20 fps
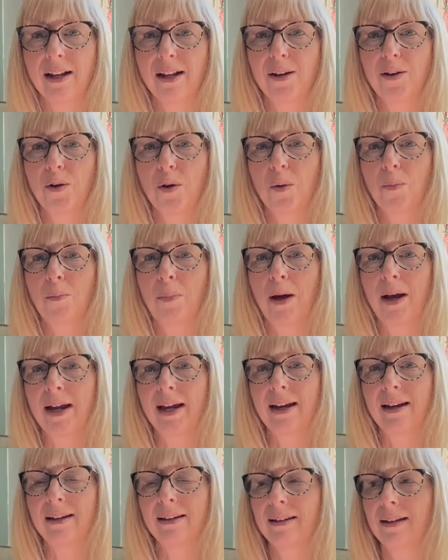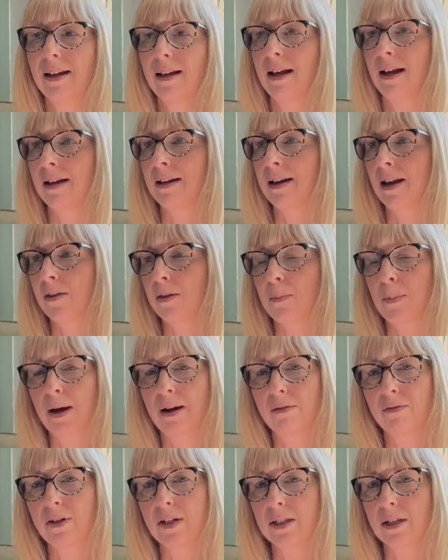not buying another pair
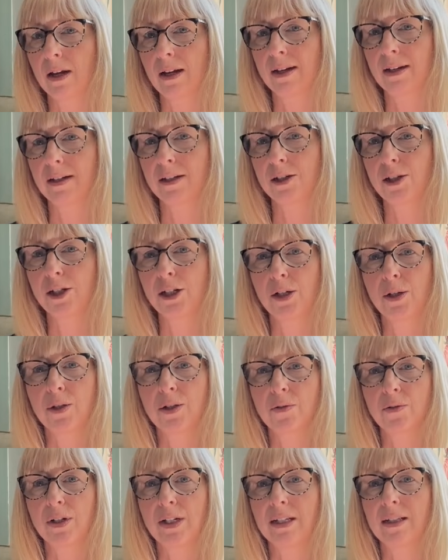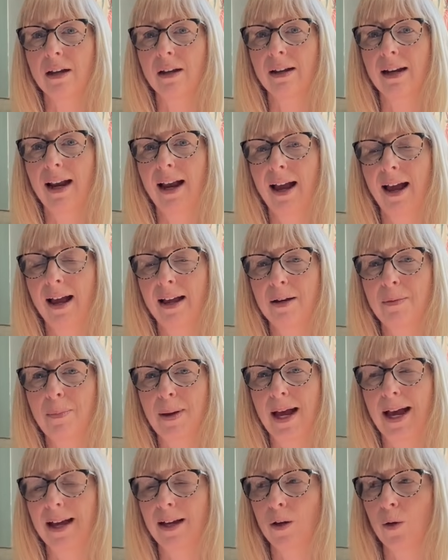of designer shoes or a designer
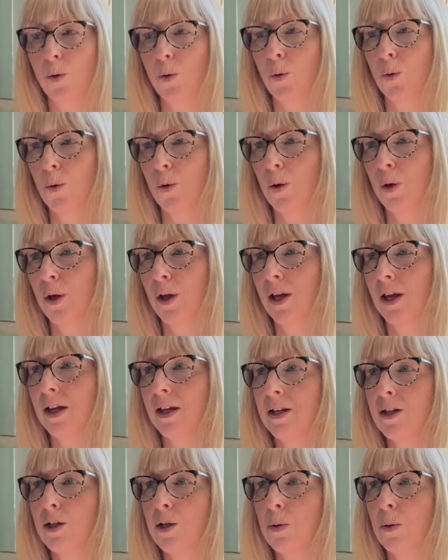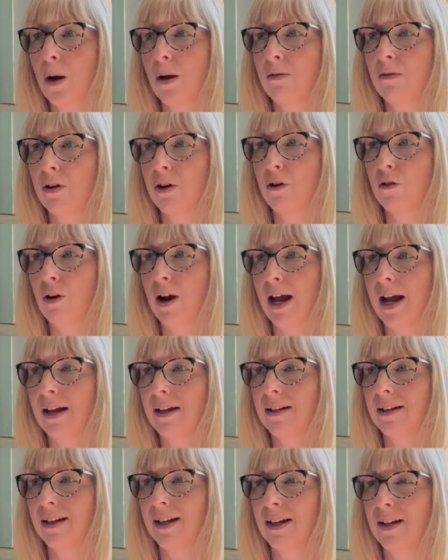handbag? Or do I
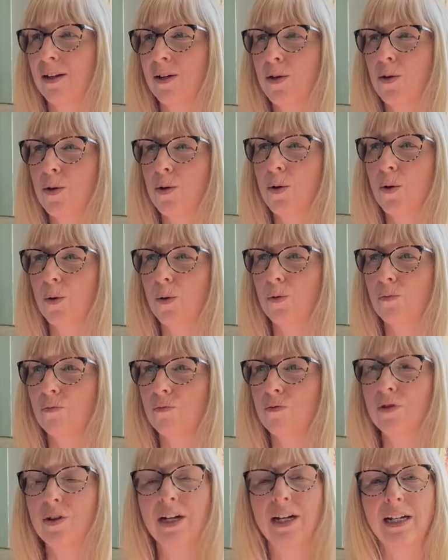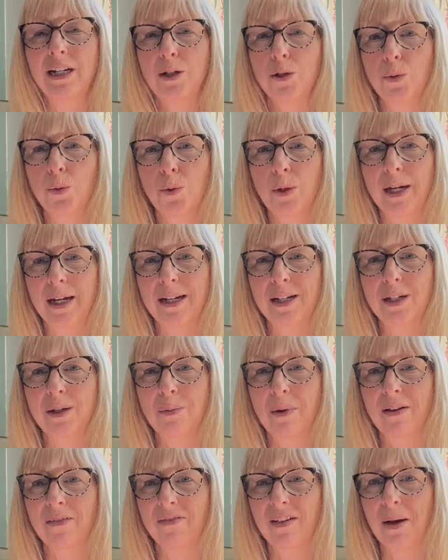regret not really talking to
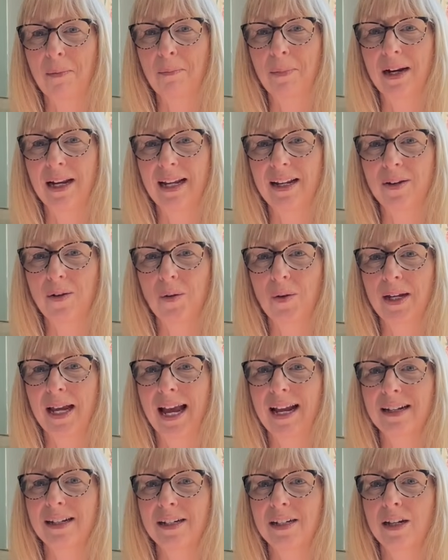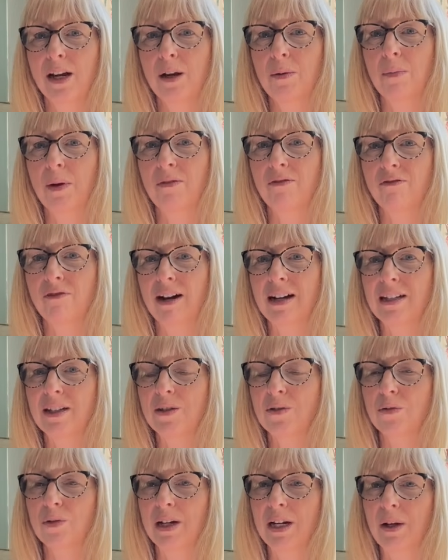my family, not getting to know my
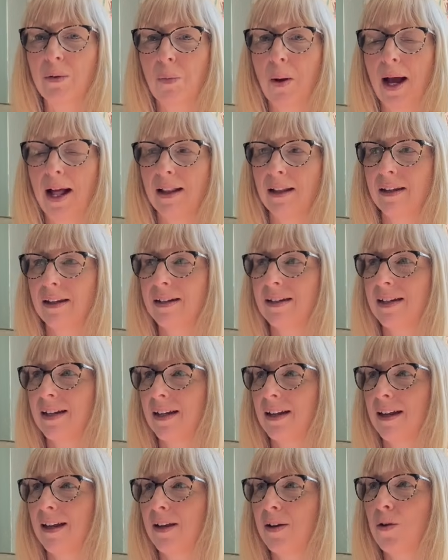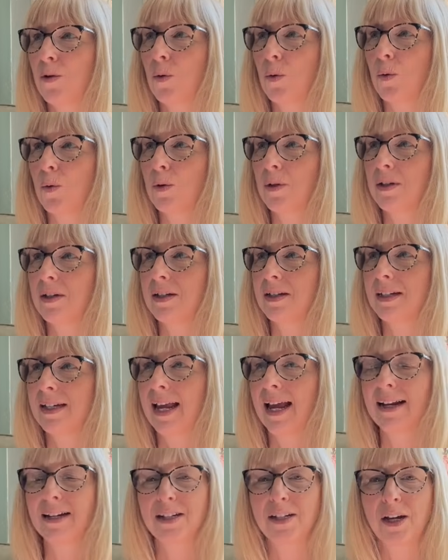friends really well and not
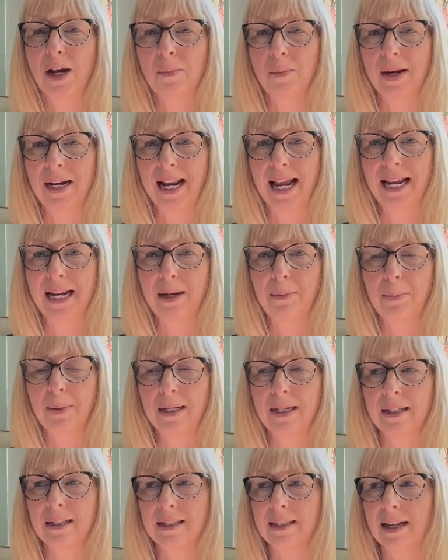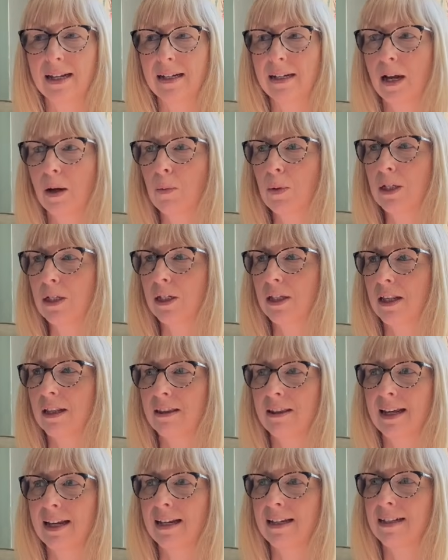getting to know my neighbours? And which are the
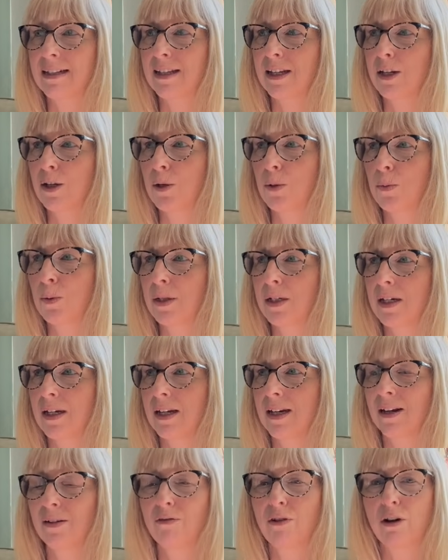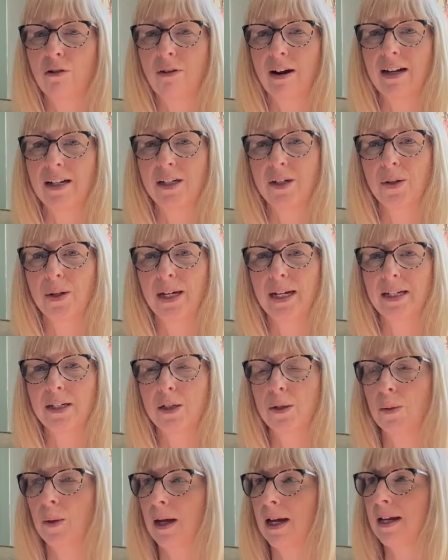things that you would regret doing?
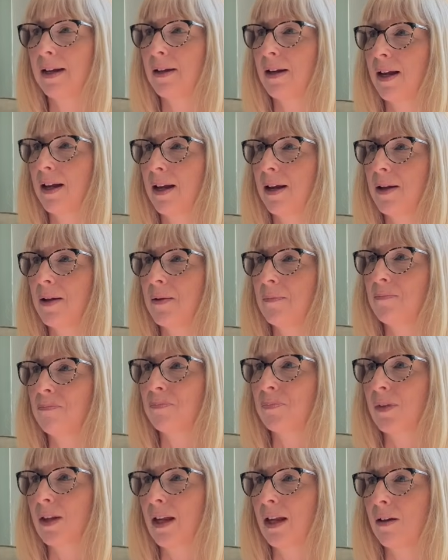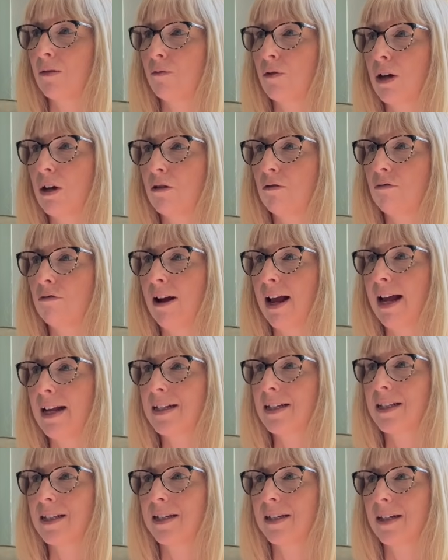Do I
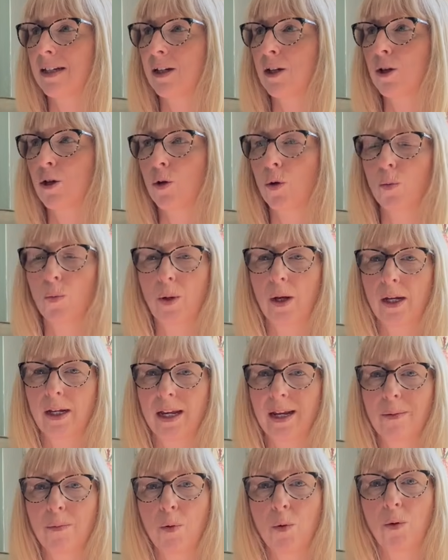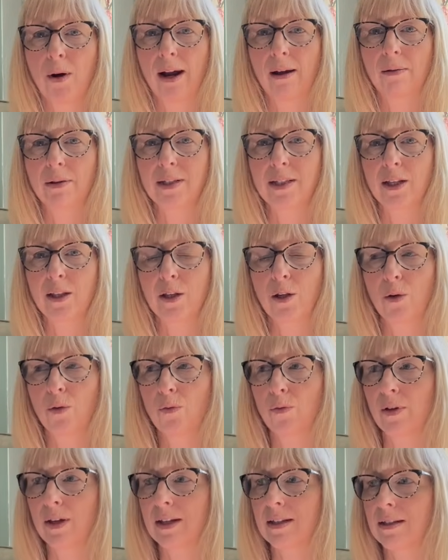regret not working more hours at the
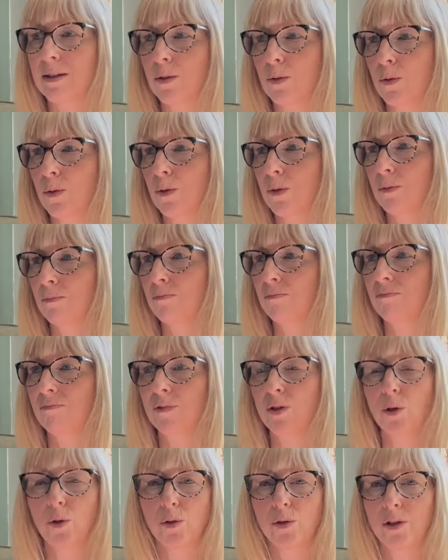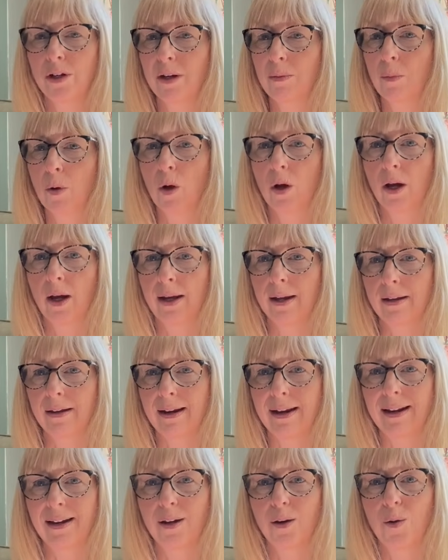office or not doing more
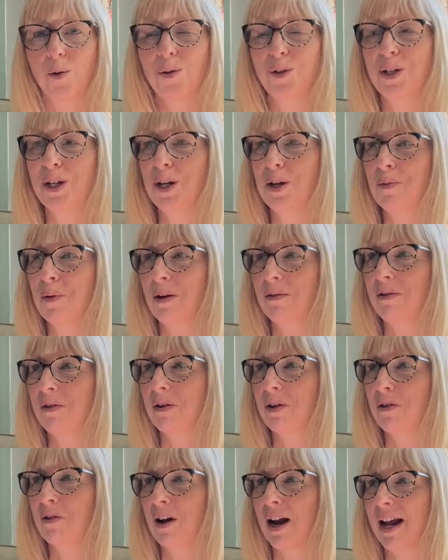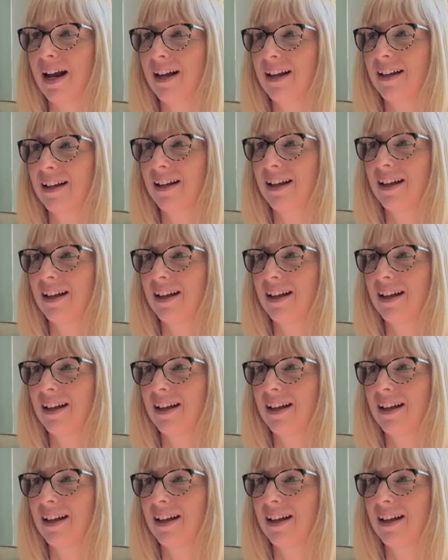ironing? Or do I regret